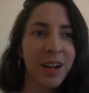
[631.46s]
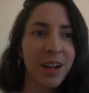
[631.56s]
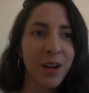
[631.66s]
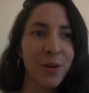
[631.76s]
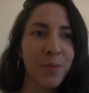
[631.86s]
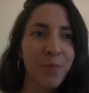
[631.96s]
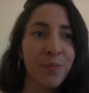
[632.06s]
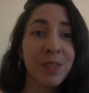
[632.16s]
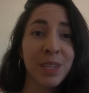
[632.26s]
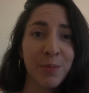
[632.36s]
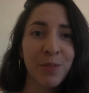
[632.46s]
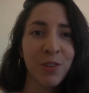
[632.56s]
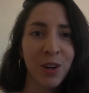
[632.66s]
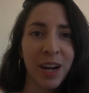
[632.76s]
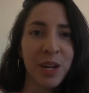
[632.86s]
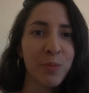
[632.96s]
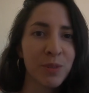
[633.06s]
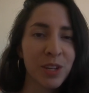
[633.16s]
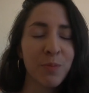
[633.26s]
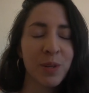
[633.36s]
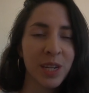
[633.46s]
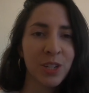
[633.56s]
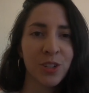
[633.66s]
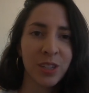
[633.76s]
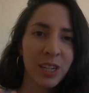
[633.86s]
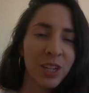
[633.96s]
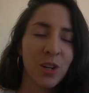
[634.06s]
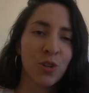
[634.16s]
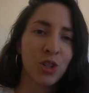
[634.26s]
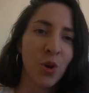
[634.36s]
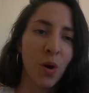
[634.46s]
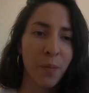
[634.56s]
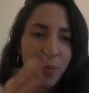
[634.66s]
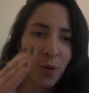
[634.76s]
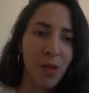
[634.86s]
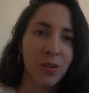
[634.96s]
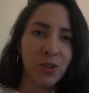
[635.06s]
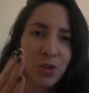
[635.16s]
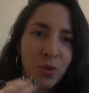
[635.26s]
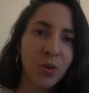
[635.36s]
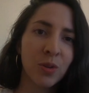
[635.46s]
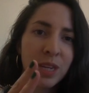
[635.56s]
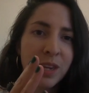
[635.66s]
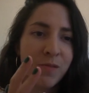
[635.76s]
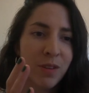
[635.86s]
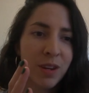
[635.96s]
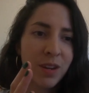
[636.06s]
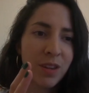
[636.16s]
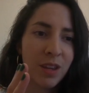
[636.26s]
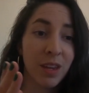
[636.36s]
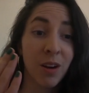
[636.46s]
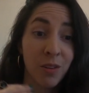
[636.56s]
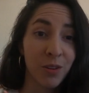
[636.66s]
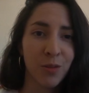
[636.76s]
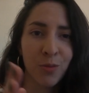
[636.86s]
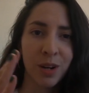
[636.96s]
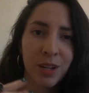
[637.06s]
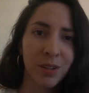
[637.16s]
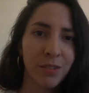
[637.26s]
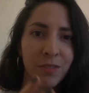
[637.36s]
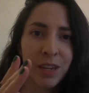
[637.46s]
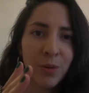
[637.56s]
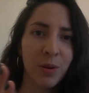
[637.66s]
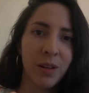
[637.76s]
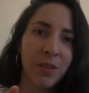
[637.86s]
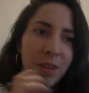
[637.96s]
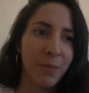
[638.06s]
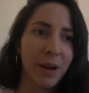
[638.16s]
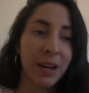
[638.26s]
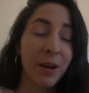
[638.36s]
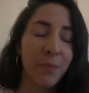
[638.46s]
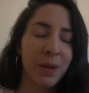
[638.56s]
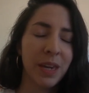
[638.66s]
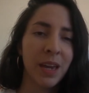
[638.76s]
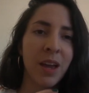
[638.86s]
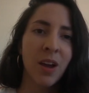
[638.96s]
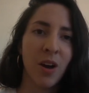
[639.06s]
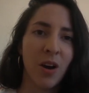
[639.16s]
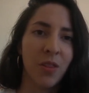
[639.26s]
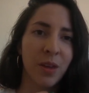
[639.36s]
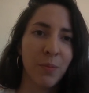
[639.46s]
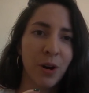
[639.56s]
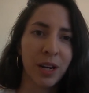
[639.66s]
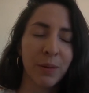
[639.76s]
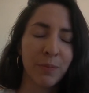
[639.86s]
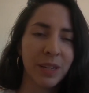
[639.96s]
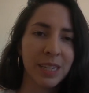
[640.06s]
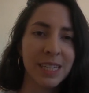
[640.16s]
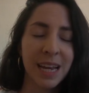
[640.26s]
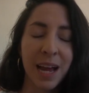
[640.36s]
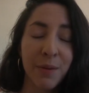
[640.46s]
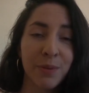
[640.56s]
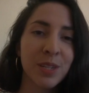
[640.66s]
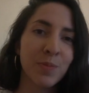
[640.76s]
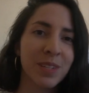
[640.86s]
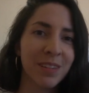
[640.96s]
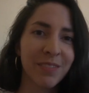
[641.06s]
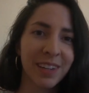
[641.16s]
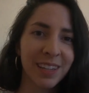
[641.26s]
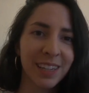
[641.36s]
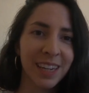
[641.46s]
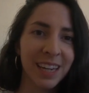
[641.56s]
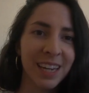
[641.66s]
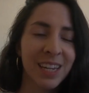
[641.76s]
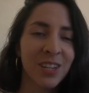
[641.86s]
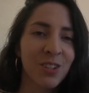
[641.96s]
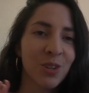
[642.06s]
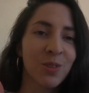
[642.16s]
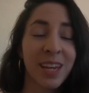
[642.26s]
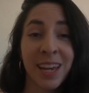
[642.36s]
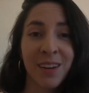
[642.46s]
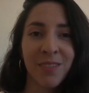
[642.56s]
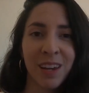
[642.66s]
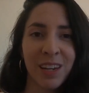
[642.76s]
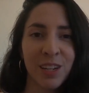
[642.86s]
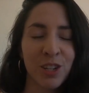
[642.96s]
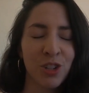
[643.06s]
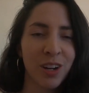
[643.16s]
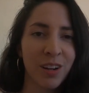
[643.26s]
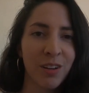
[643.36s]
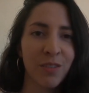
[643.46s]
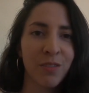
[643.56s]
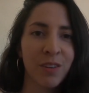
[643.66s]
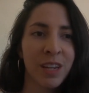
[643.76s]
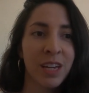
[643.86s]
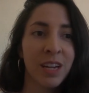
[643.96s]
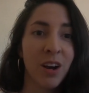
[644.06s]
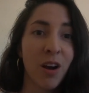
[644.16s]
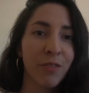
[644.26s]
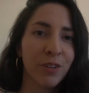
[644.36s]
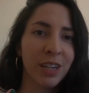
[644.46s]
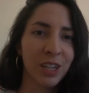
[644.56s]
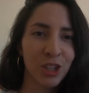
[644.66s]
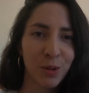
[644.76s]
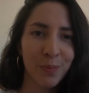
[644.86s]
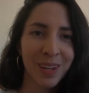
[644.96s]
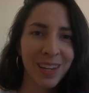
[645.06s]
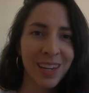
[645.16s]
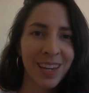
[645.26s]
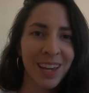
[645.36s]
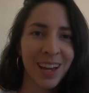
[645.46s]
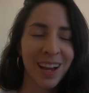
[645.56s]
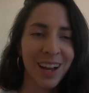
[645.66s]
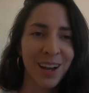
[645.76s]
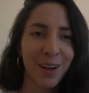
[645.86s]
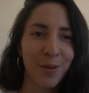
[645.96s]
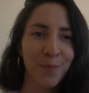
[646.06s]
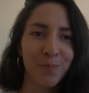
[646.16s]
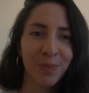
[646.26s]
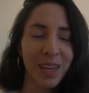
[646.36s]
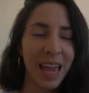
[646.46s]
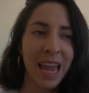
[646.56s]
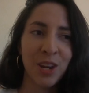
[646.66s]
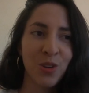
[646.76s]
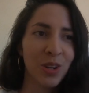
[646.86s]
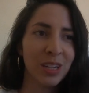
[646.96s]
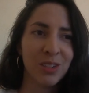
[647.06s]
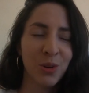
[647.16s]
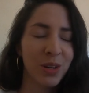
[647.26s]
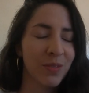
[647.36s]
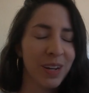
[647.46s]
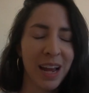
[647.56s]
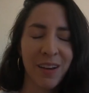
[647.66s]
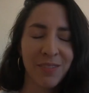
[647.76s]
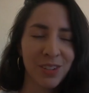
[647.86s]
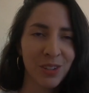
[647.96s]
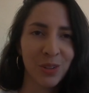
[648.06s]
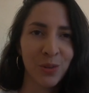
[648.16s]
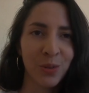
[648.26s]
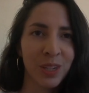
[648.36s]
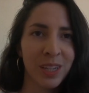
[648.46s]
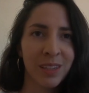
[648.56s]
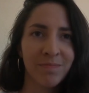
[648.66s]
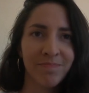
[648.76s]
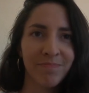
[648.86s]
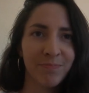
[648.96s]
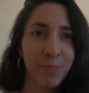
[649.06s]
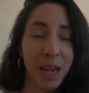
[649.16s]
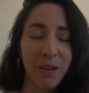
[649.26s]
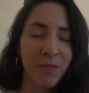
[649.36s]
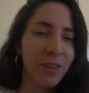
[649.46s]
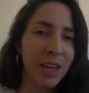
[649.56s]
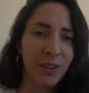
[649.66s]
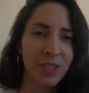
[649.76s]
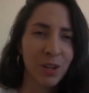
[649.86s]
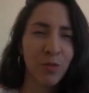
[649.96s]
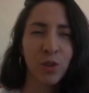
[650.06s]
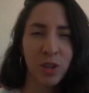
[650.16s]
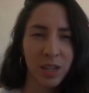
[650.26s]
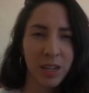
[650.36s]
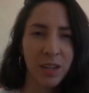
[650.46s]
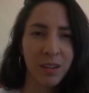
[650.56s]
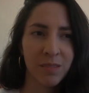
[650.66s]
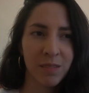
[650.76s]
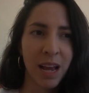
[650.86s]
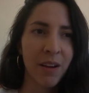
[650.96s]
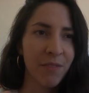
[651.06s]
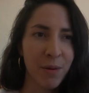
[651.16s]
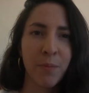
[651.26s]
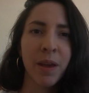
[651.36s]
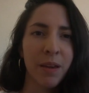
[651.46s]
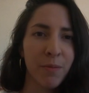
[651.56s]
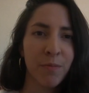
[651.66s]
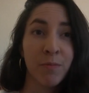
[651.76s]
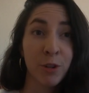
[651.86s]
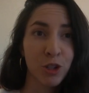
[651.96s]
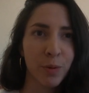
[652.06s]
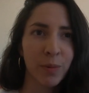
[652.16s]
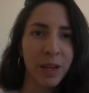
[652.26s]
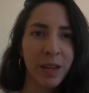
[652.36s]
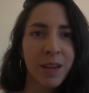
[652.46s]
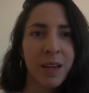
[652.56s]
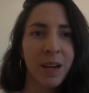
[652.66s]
some of your items could potentially, show up while they're scrolling, even on their regular feed, while they might not be on the Marketplace tab specifically. So take advantage of offering shipping, and you don't even have to pay for that yourself. You can have them pay for shipping.